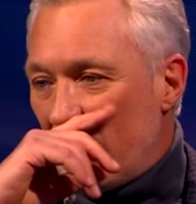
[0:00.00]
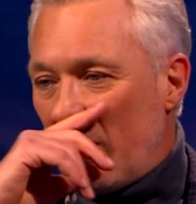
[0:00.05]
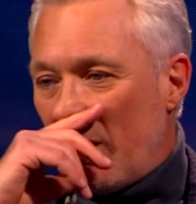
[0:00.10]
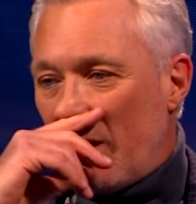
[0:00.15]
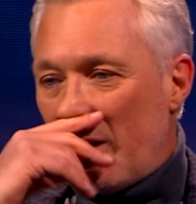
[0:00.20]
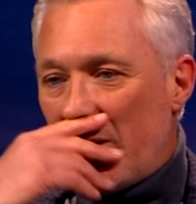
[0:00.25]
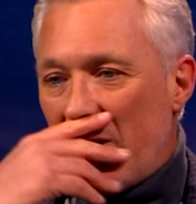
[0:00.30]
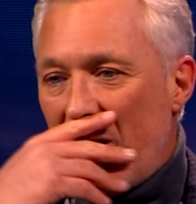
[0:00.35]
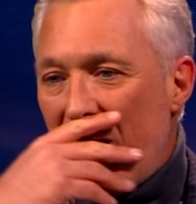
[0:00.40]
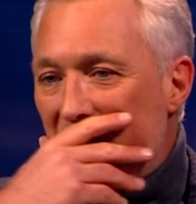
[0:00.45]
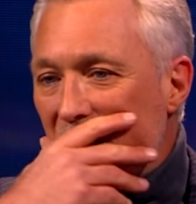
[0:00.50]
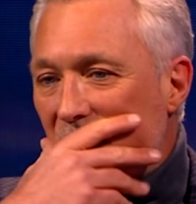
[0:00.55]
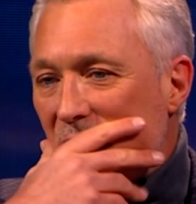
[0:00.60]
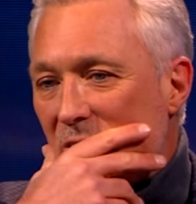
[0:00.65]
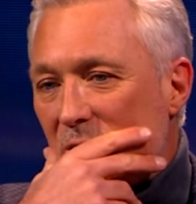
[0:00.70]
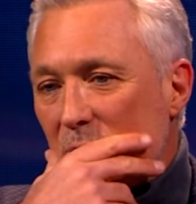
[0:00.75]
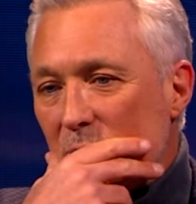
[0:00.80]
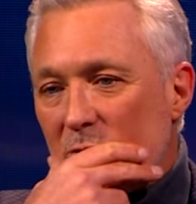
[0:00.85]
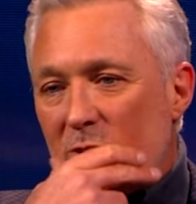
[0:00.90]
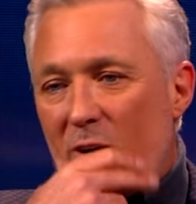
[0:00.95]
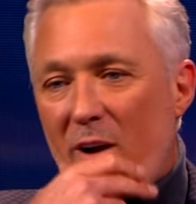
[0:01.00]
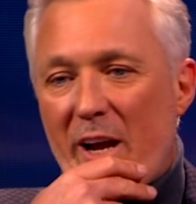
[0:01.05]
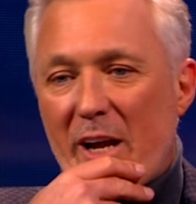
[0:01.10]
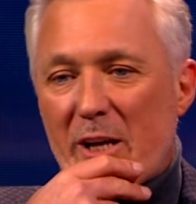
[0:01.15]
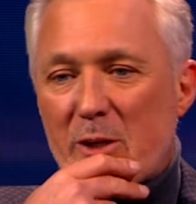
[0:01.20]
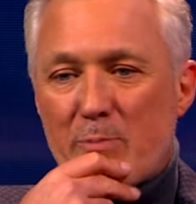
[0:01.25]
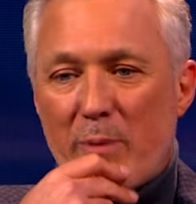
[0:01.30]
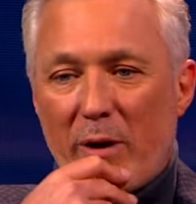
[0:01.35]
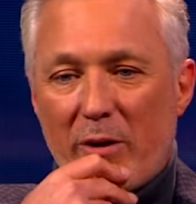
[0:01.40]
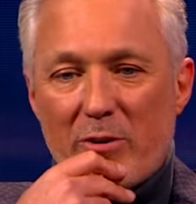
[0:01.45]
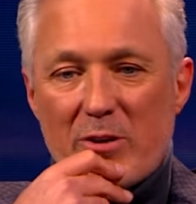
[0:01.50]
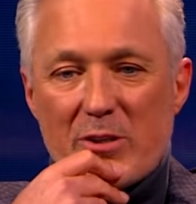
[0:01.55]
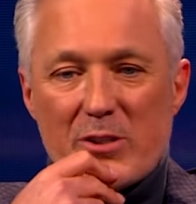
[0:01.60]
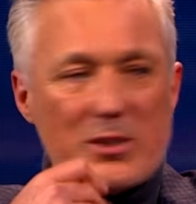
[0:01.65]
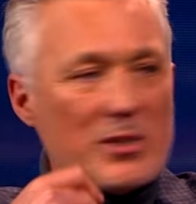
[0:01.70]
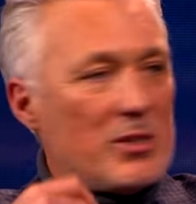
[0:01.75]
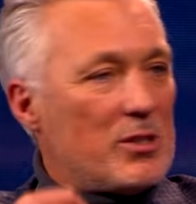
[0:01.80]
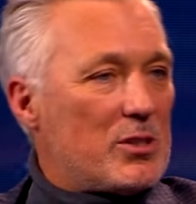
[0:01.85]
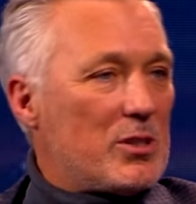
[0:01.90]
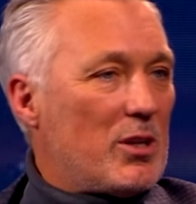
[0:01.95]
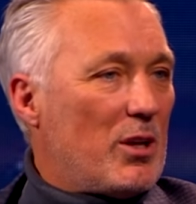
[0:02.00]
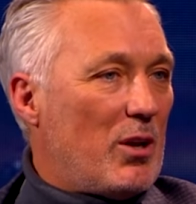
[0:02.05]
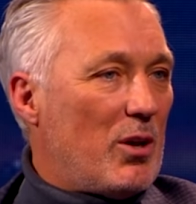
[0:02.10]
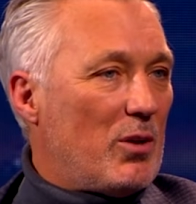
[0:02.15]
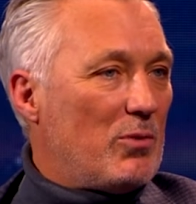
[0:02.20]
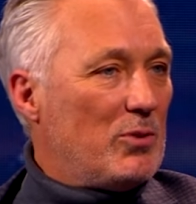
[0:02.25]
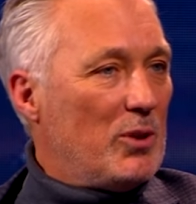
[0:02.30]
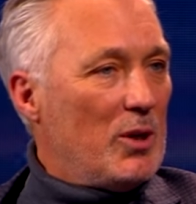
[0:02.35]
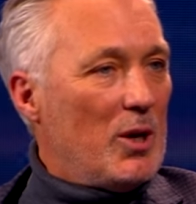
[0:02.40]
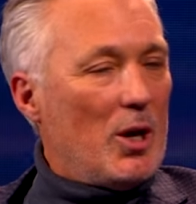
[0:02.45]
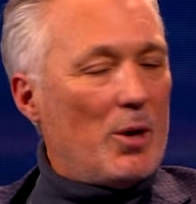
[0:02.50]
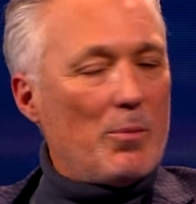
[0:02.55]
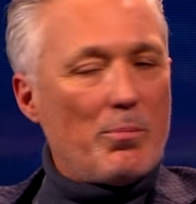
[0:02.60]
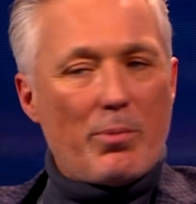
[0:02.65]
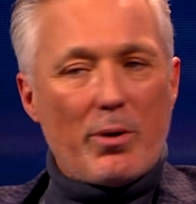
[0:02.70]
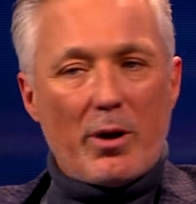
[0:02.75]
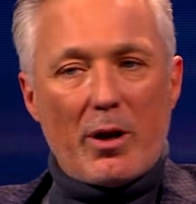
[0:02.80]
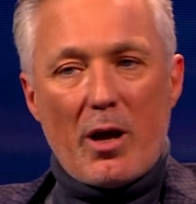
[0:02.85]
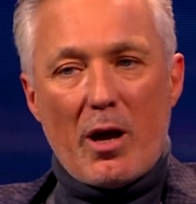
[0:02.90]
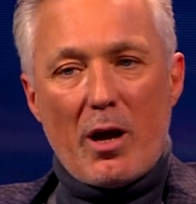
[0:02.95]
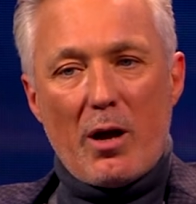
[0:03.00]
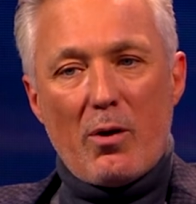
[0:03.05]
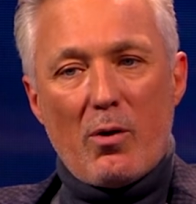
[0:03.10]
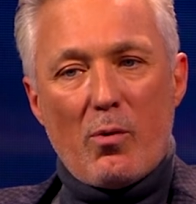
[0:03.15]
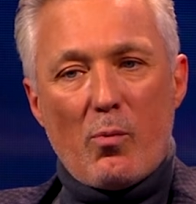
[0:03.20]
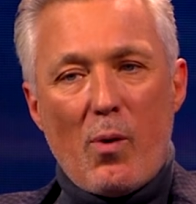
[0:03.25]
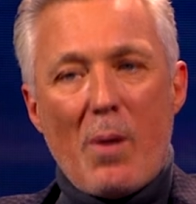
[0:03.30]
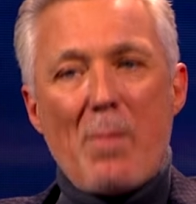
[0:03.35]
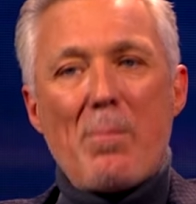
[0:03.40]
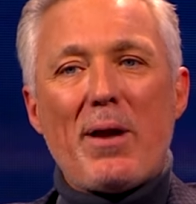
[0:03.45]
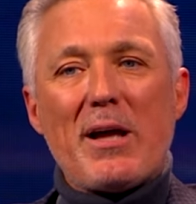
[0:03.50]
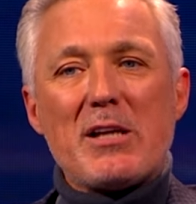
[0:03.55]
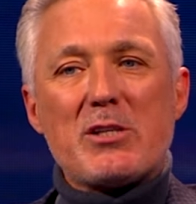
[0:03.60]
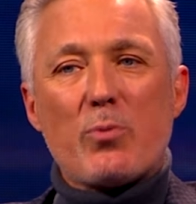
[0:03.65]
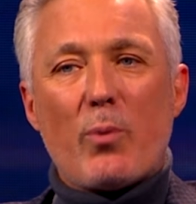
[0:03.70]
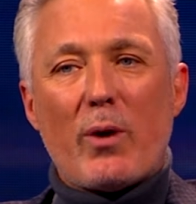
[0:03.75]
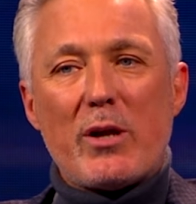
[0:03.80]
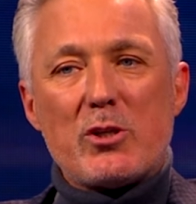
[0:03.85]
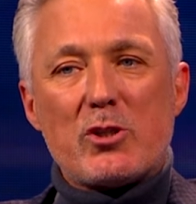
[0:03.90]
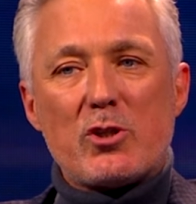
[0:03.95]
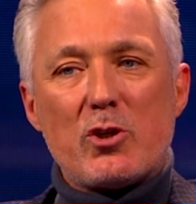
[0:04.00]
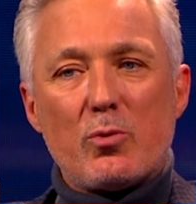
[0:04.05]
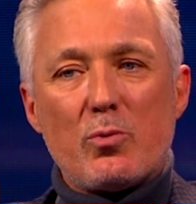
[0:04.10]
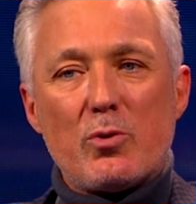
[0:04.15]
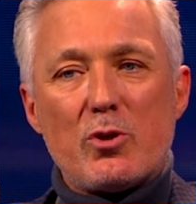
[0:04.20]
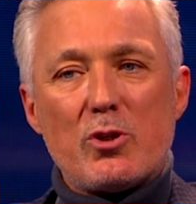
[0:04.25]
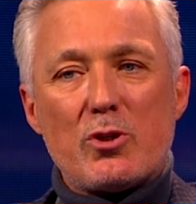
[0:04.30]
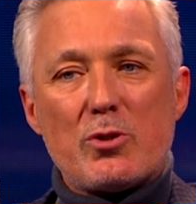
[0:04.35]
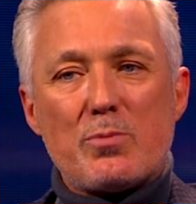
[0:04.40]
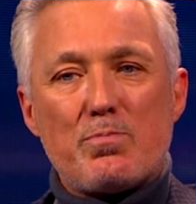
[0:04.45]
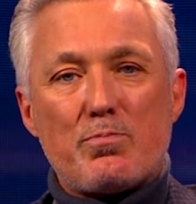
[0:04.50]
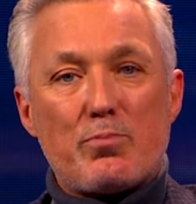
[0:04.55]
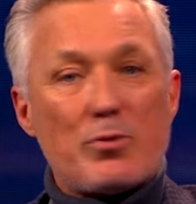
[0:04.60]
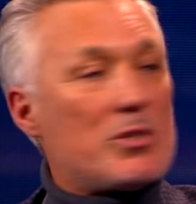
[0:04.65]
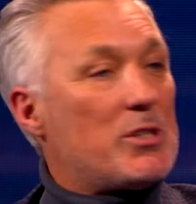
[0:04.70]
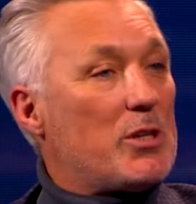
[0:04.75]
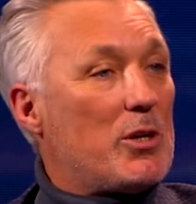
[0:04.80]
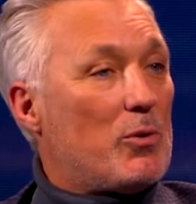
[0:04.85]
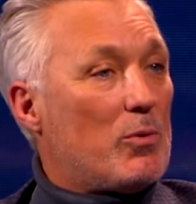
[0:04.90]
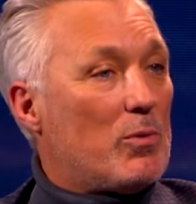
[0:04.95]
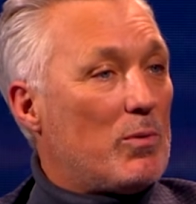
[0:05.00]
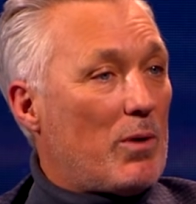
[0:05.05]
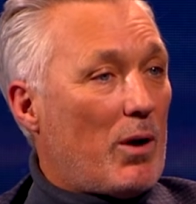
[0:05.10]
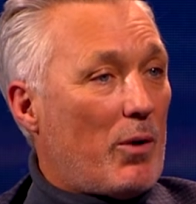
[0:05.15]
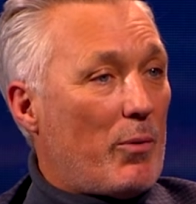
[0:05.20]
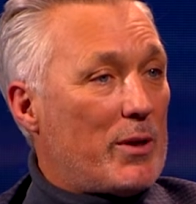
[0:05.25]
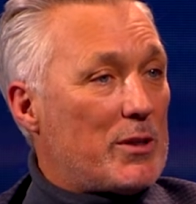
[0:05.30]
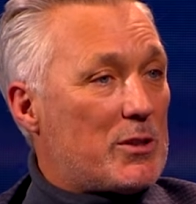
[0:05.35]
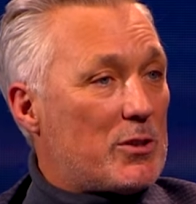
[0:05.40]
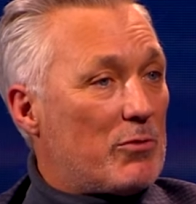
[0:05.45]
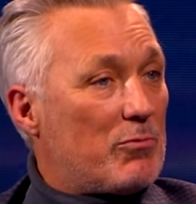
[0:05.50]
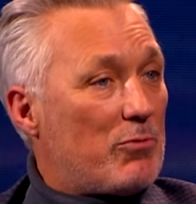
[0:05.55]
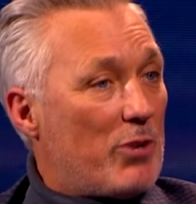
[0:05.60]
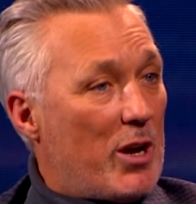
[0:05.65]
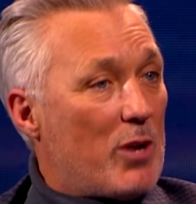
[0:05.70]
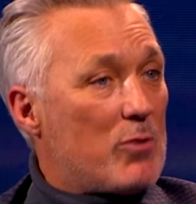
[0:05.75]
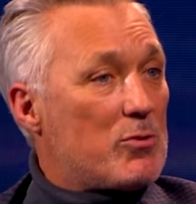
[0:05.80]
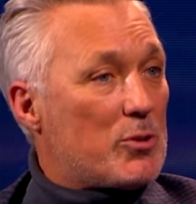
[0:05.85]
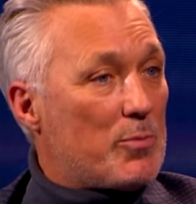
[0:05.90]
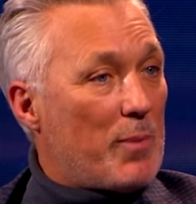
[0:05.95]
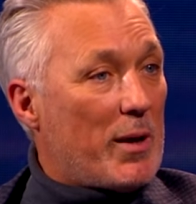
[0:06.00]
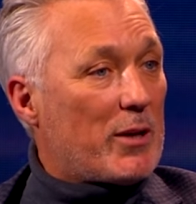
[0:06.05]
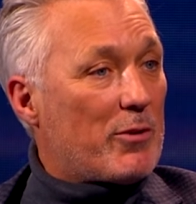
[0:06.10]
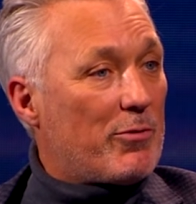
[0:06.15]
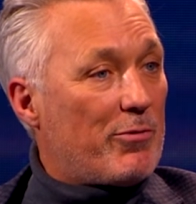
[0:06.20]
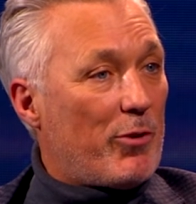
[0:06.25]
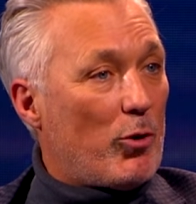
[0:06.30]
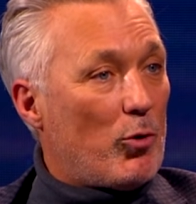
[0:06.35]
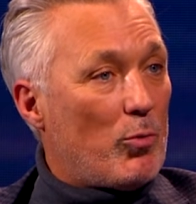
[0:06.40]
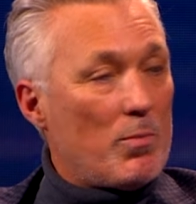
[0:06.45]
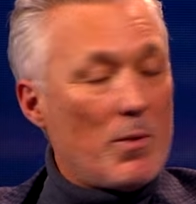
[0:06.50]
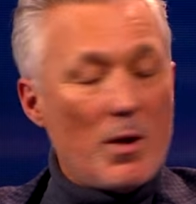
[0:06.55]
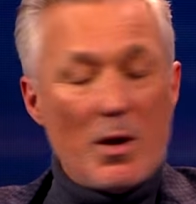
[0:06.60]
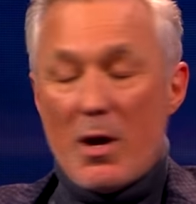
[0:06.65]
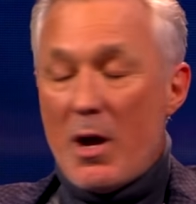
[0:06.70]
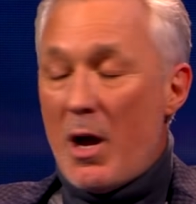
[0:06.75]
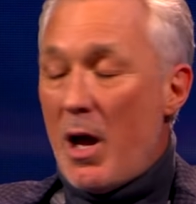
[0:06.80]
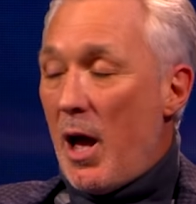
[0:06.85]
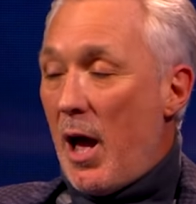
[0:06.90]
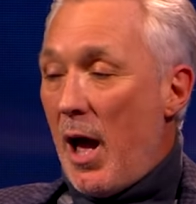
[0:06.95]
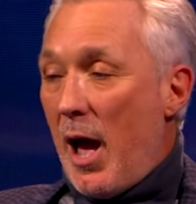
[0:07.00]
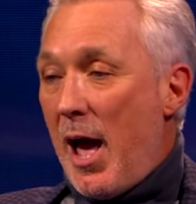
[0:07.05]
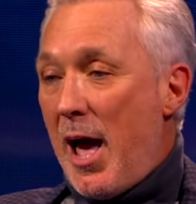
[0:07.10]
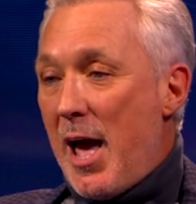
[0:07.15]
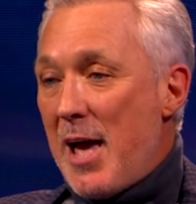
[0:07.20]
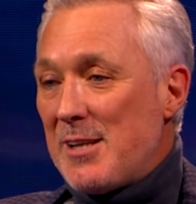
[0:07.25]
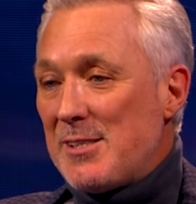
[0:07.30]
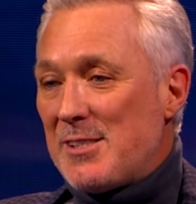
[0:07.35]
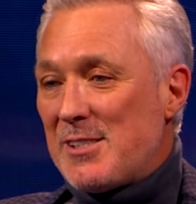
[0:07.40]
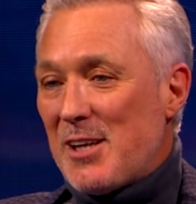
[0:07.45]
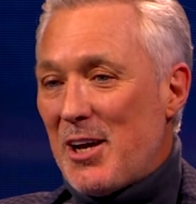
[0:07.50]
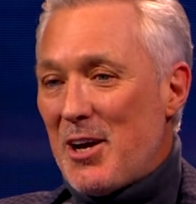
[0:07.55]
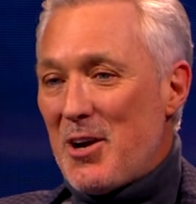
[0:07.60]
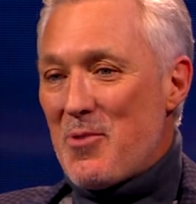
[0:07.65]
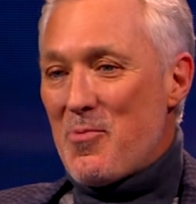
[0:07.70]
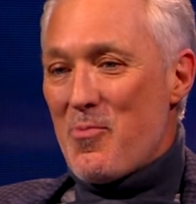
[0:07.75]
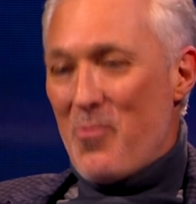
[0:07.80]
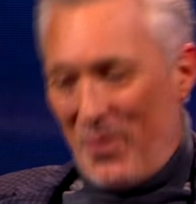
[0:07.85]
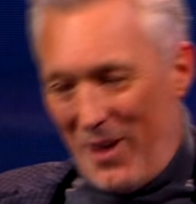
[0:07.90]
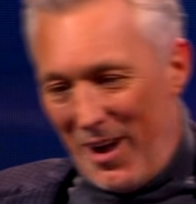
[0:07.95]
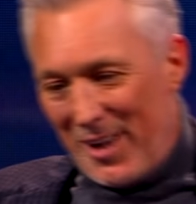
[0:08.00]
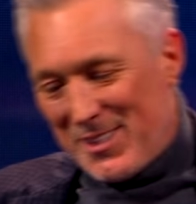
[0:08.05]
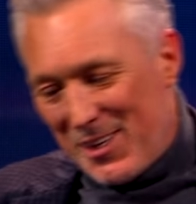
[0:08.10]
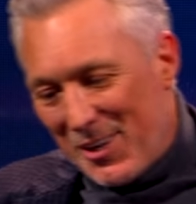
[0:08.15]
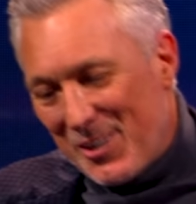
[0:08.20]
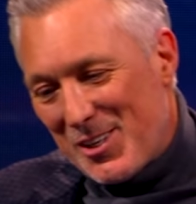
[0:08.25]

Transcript: And I had some great experiences, you know. But one place I went to was Brazil. I went to Rio to make a film. And I'll tell